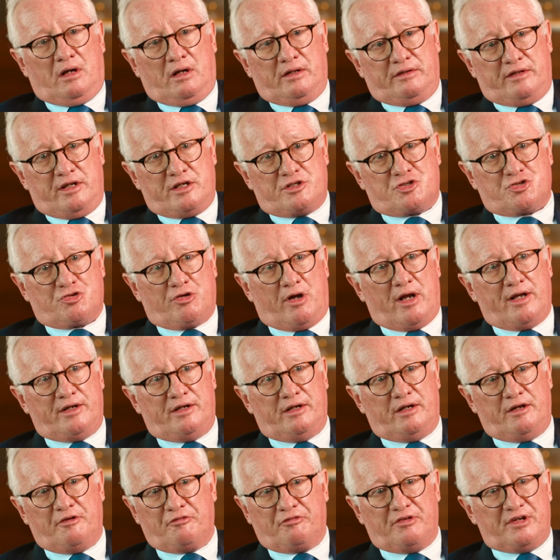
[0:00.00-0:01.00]
They're
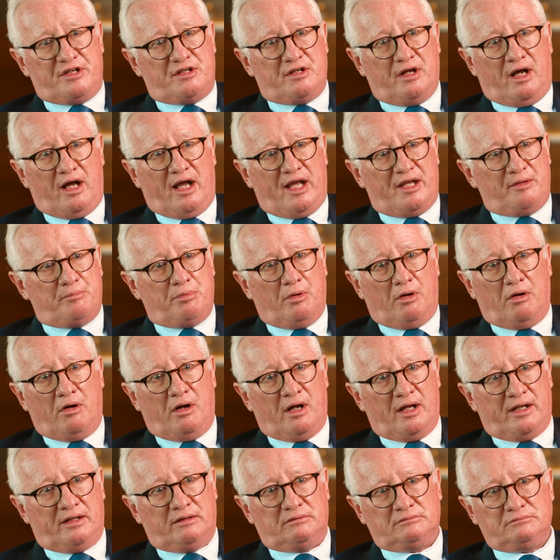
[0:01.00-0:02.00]
traded every day
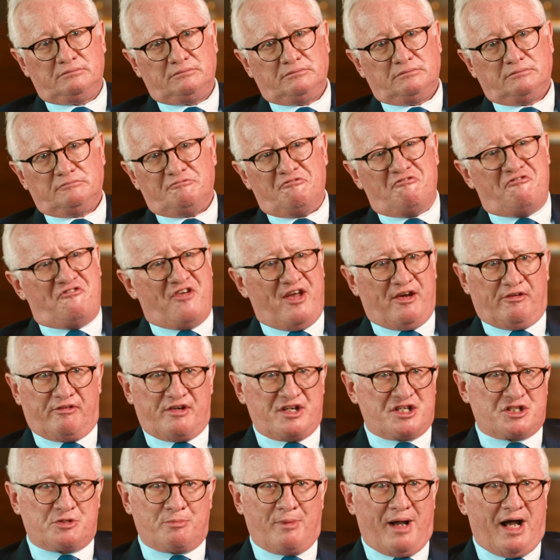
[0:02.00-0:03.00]
by
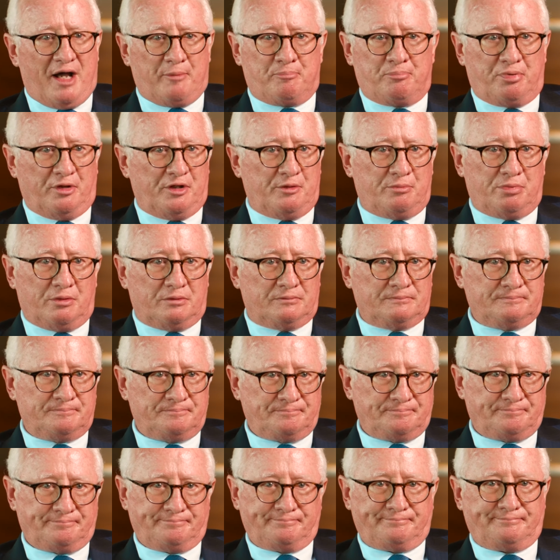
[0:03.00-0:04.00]
very smart people.
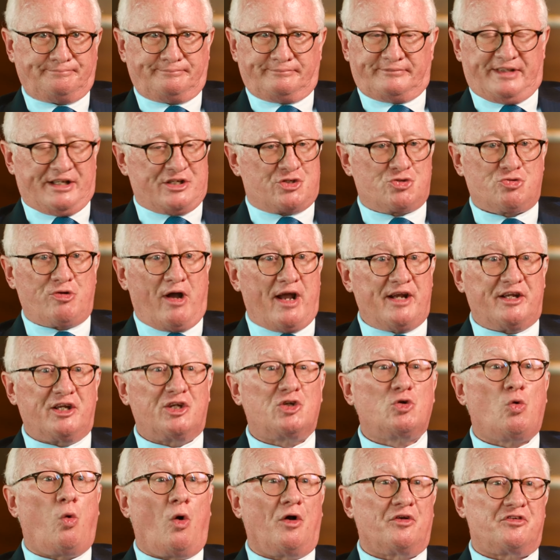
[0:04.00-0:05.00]
They're
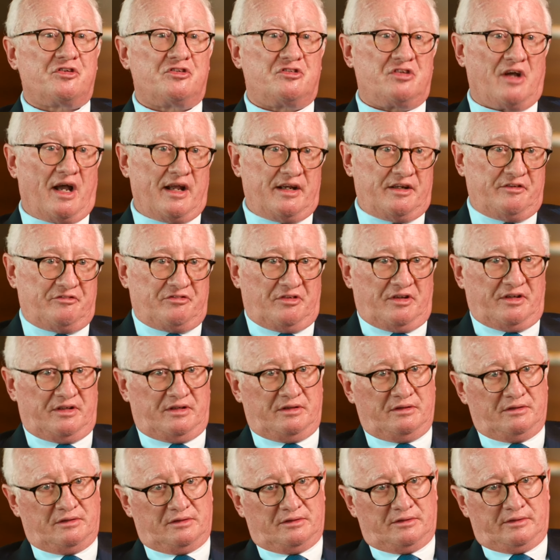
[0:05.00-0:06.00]
traded
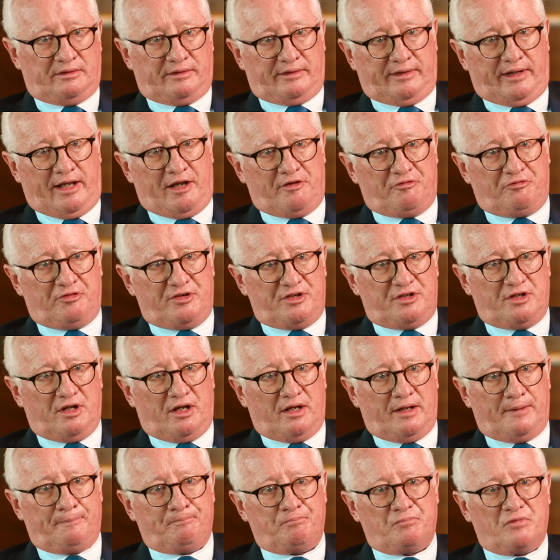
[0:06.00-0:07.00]
quantitatively every
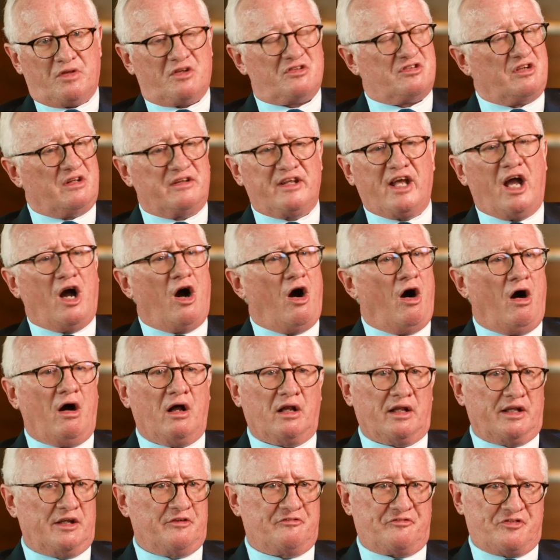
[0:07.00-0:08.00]
day. So they're
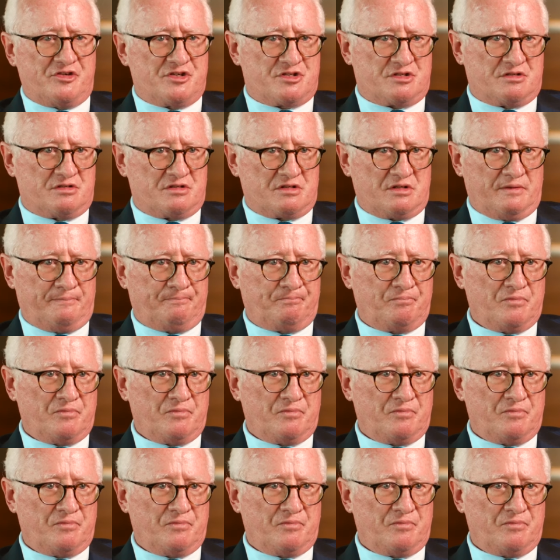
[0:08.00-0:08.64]
highly efficient.